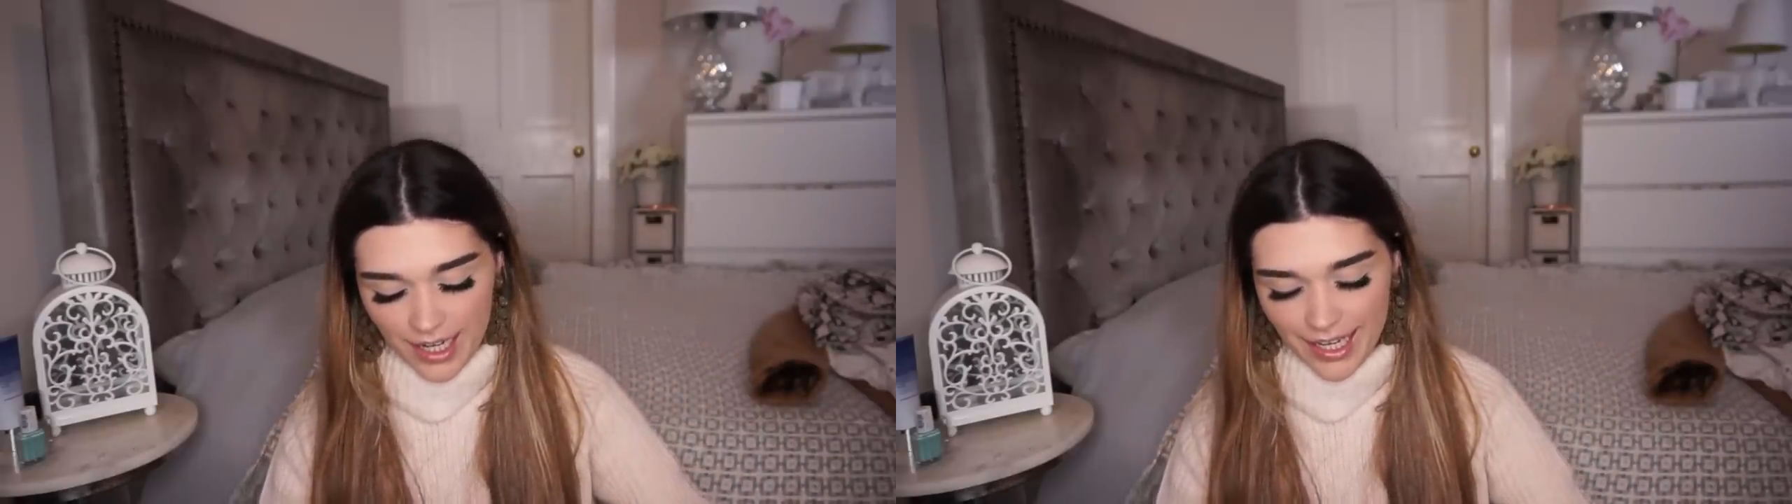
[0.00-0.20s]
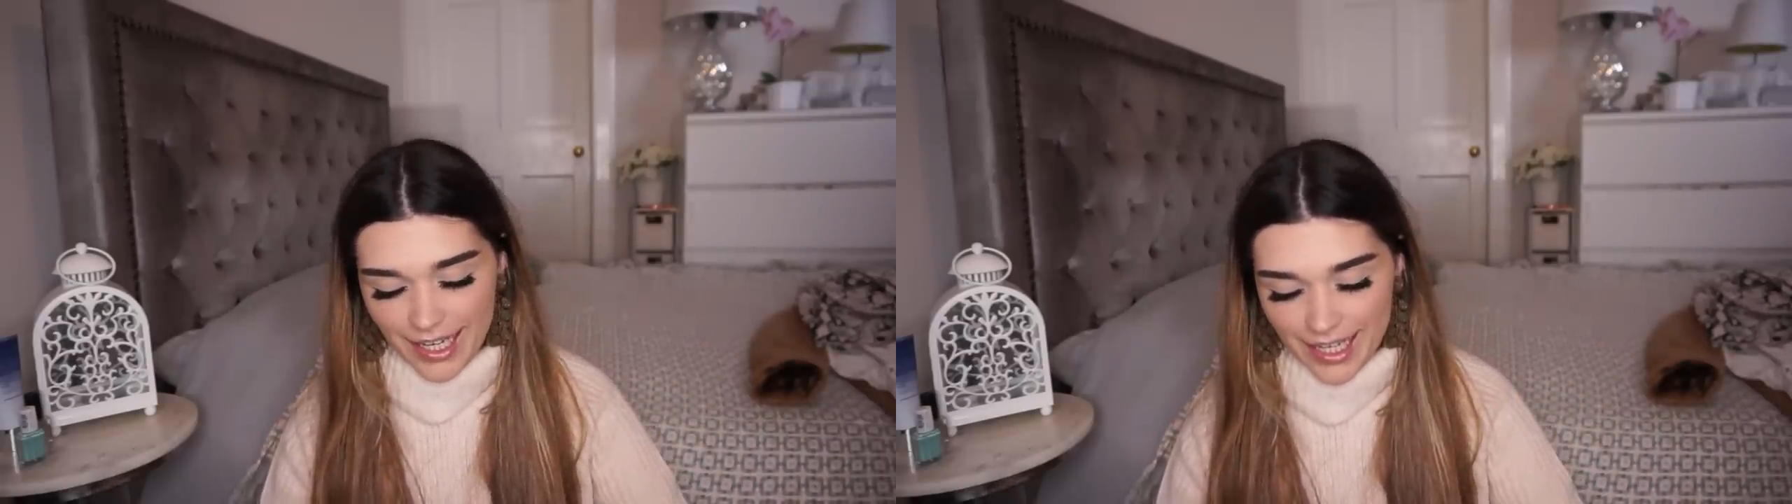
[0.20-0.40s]

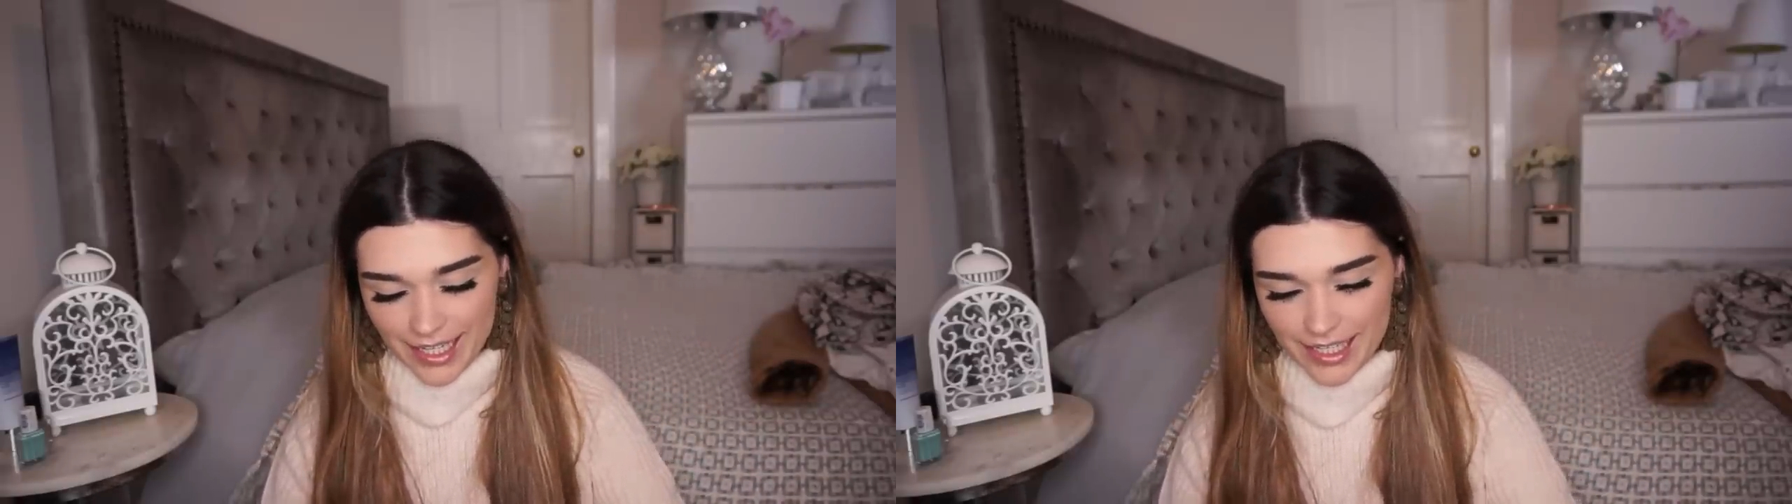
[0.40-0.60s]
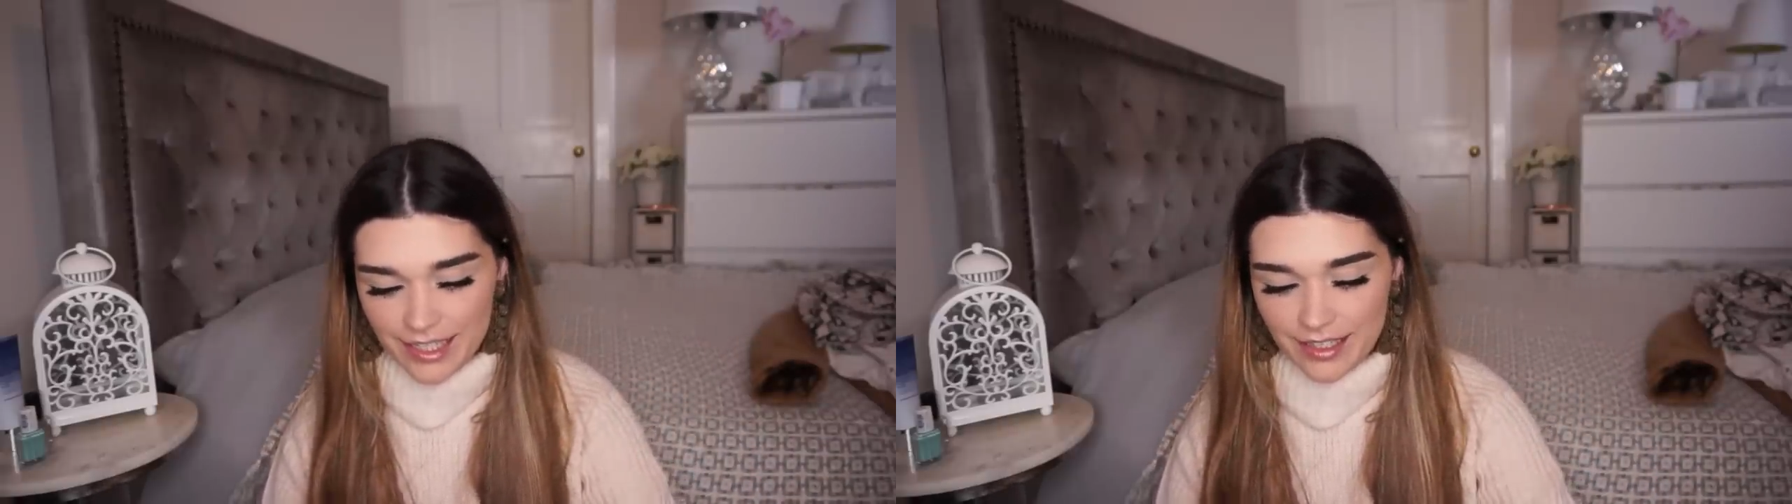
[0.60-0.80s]

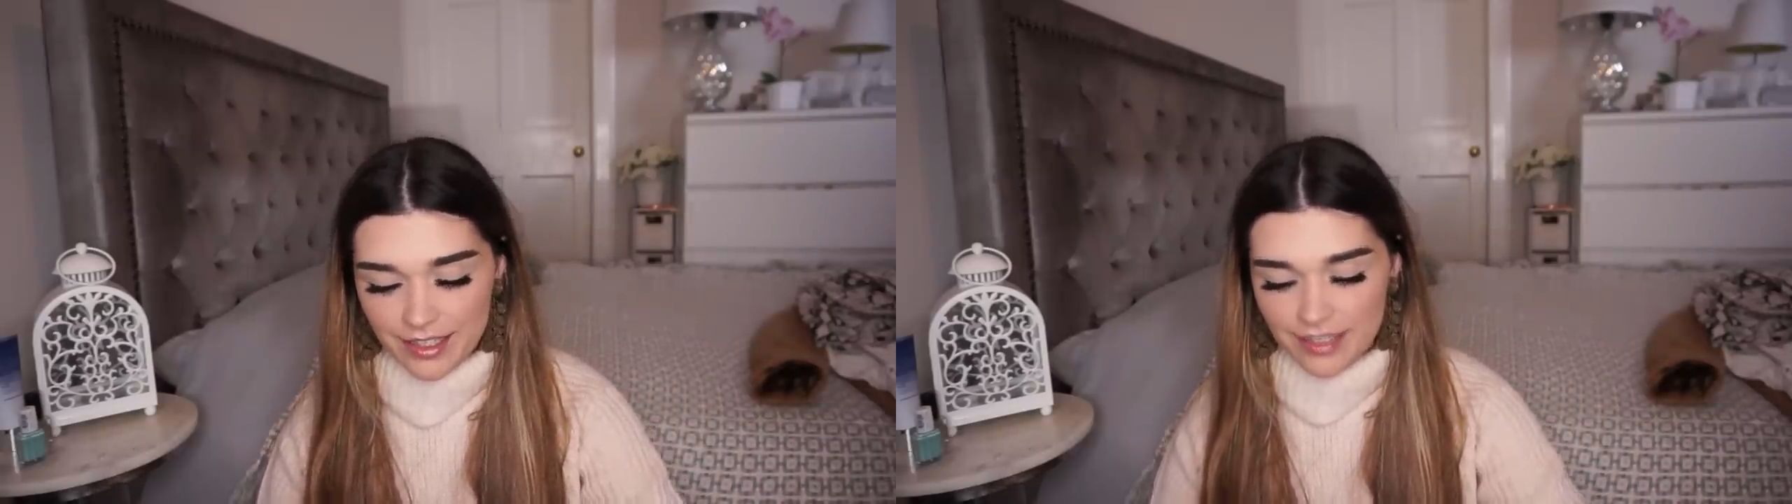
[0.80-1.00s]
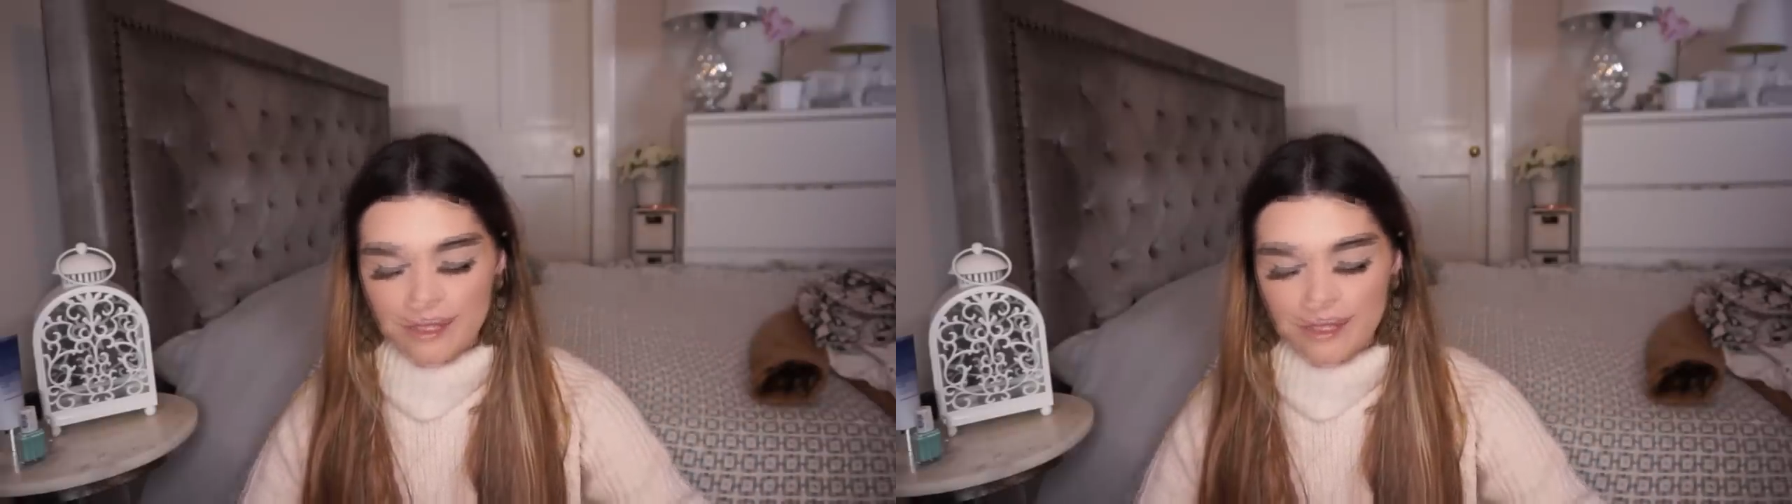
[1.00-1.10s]
is